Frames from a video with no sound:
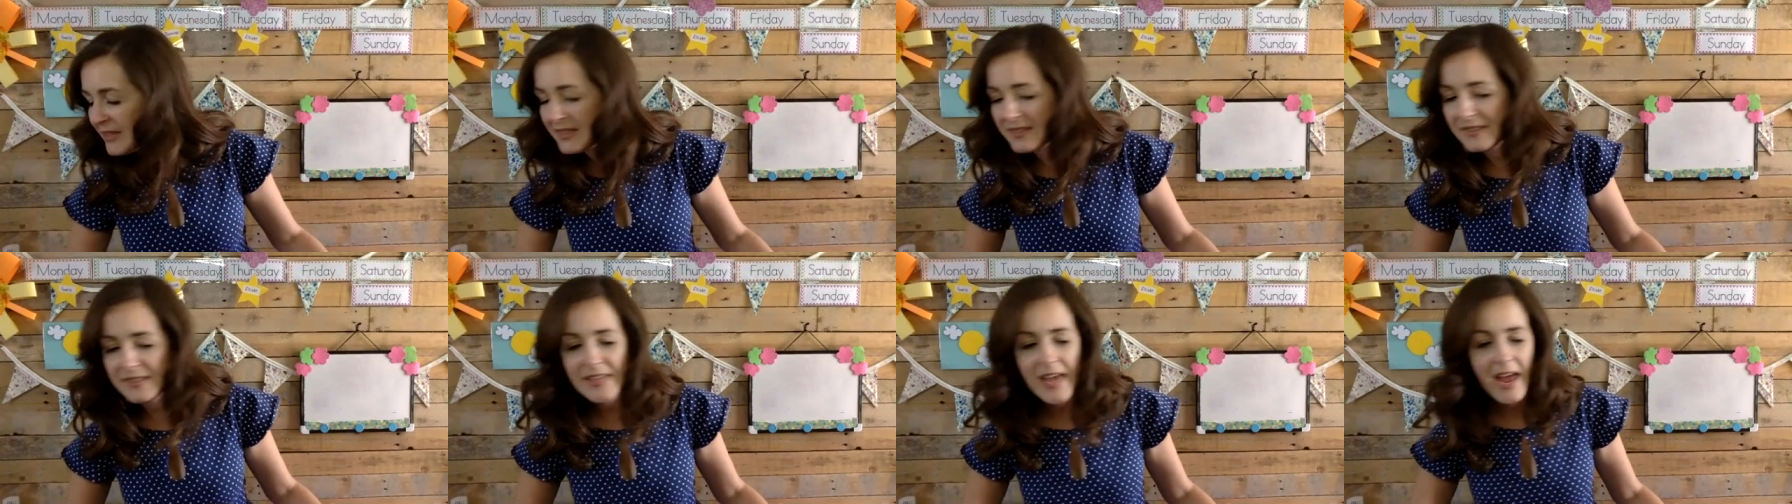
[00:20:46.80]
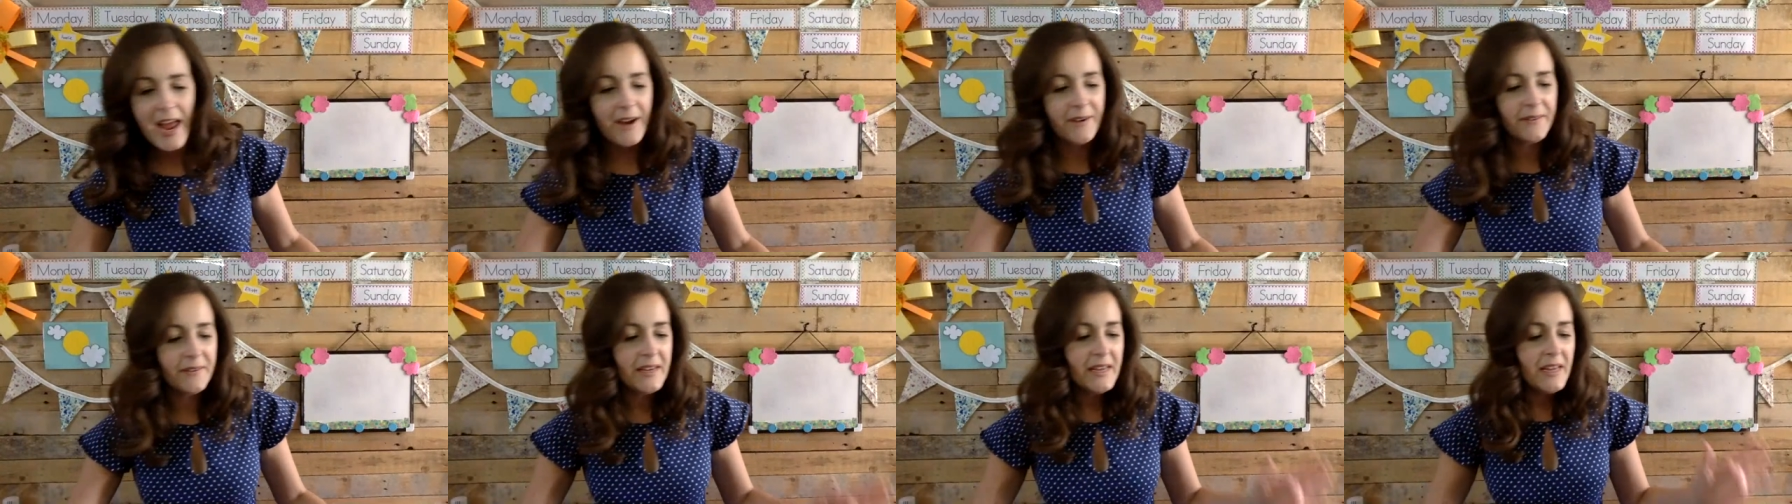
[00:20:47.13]

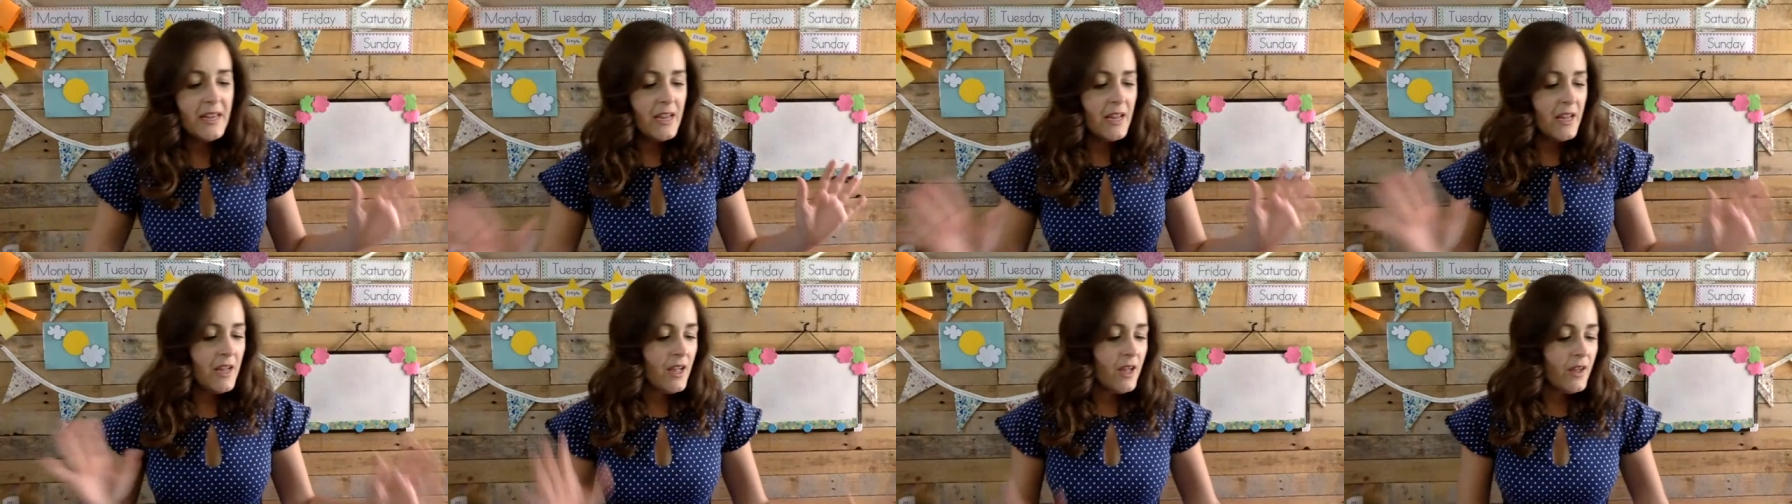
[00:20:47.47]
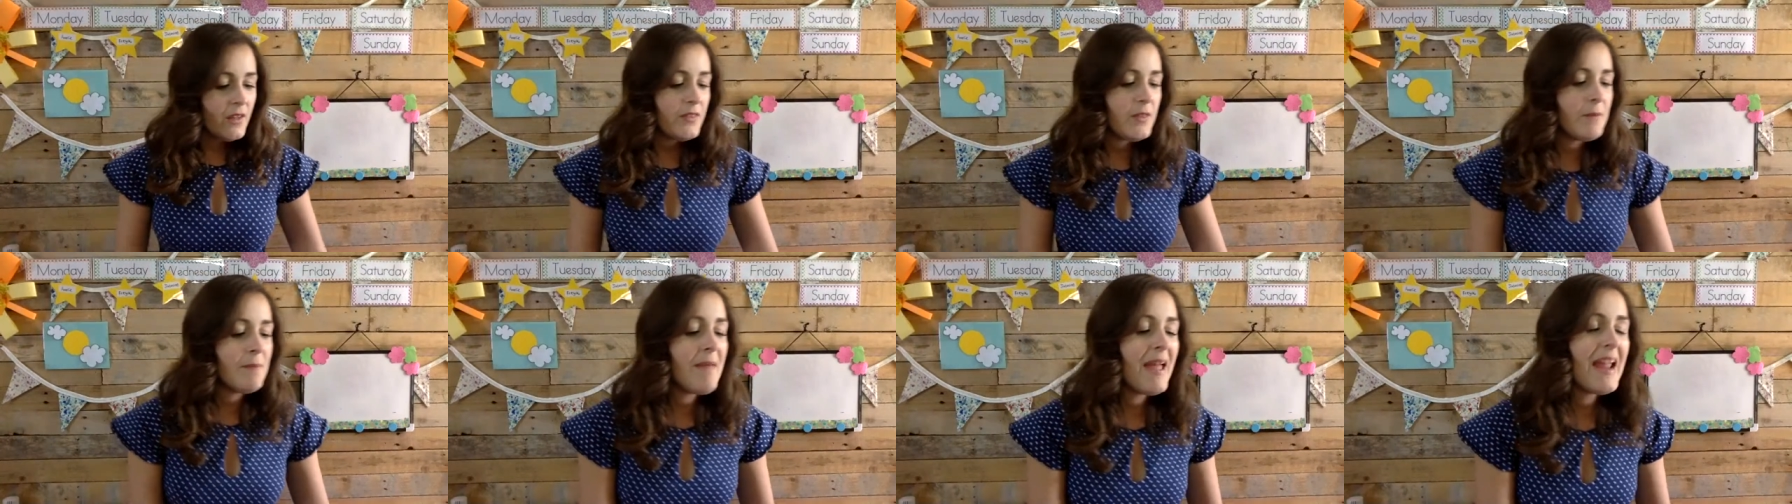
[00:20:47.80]
So,
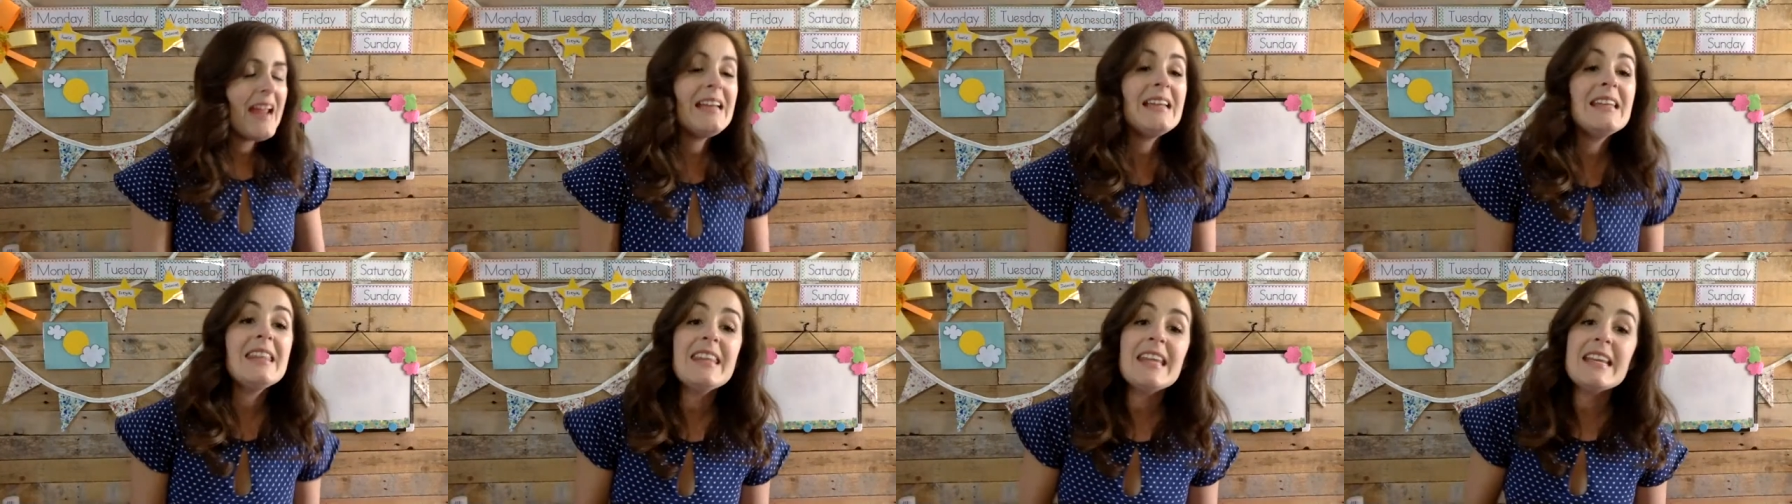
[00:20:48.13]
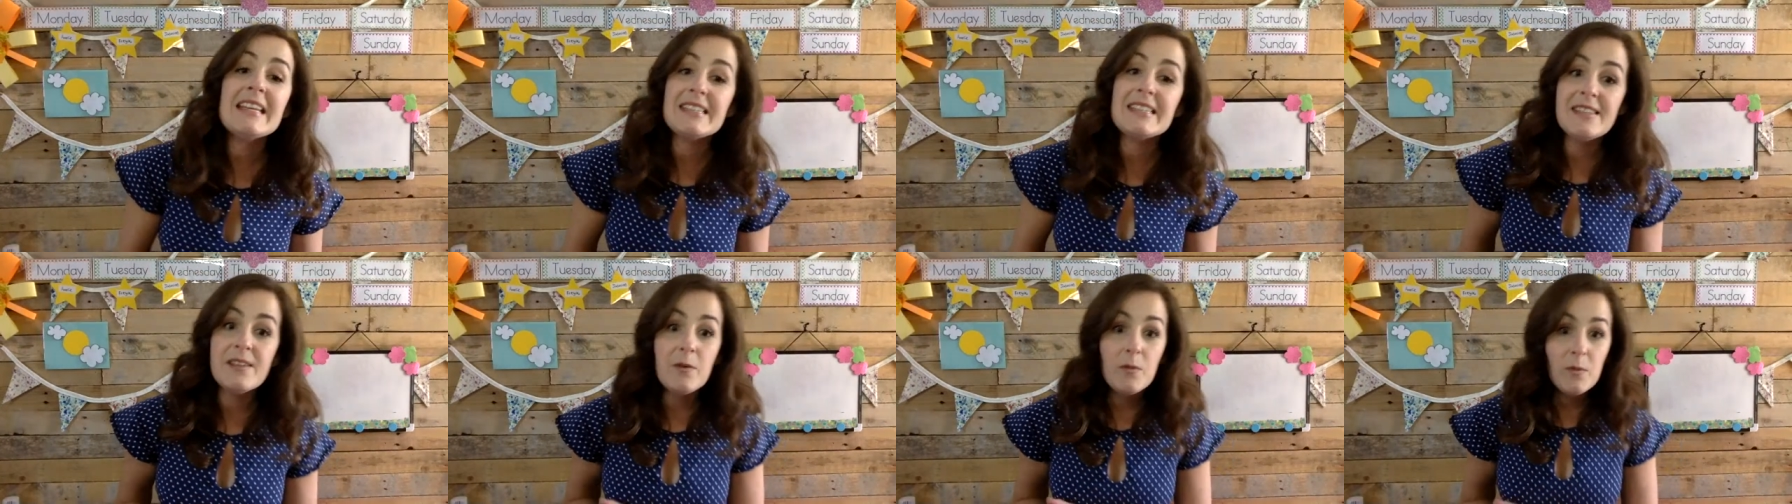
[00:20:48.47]
the main
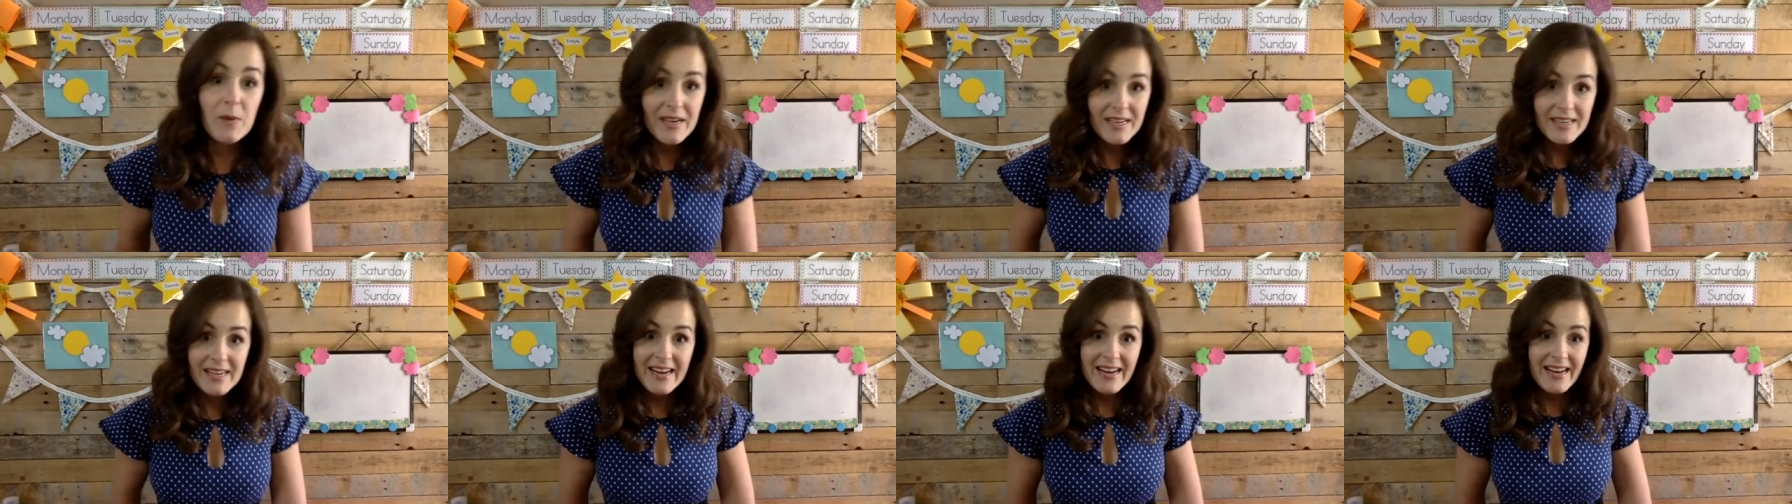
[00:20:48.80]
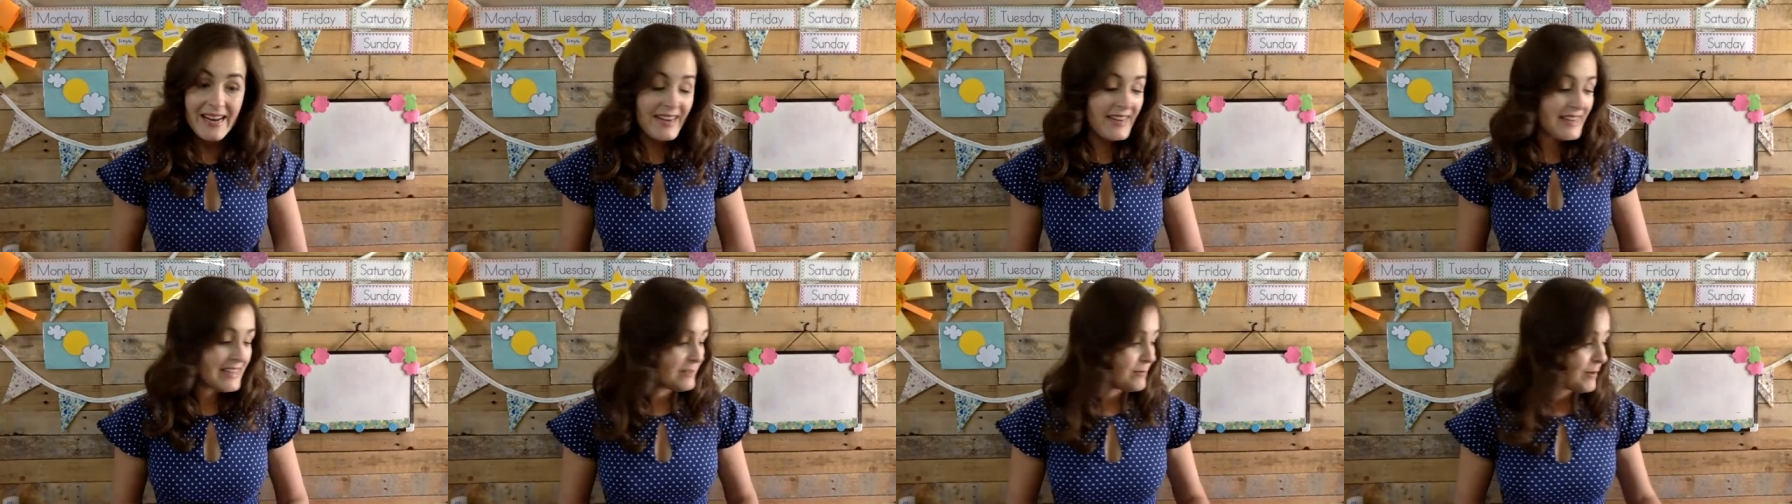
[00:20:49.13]
things that we
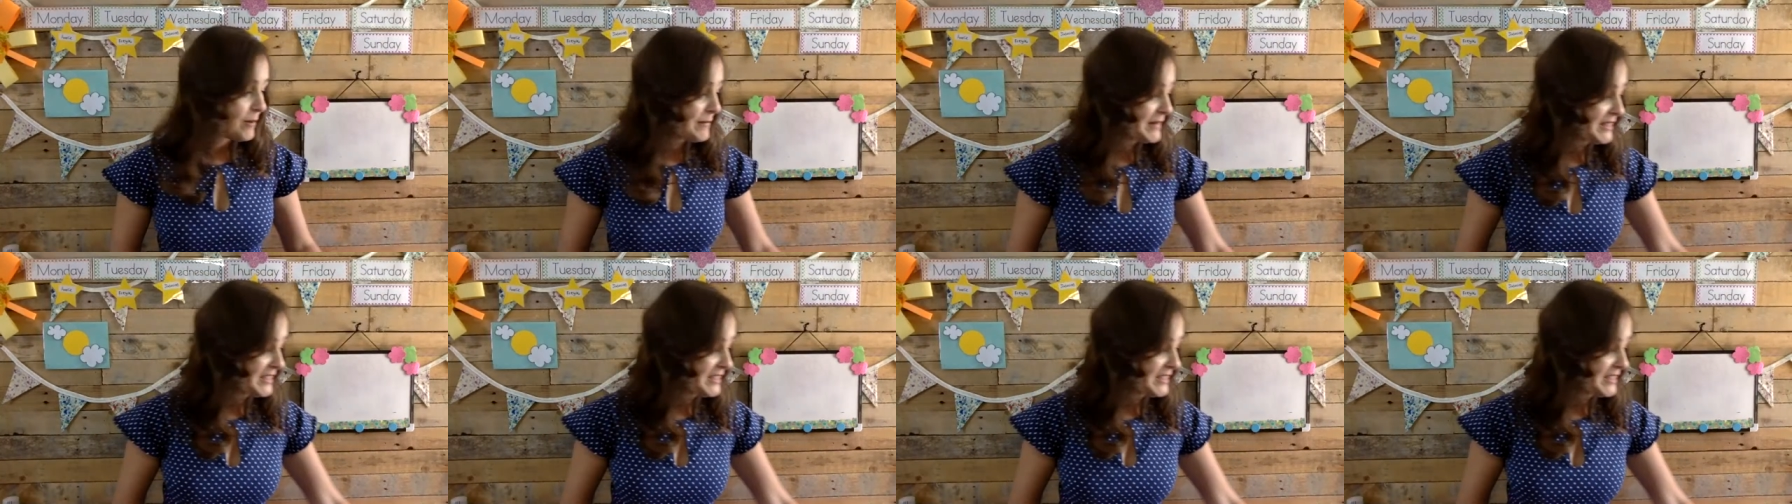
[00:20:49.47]
need when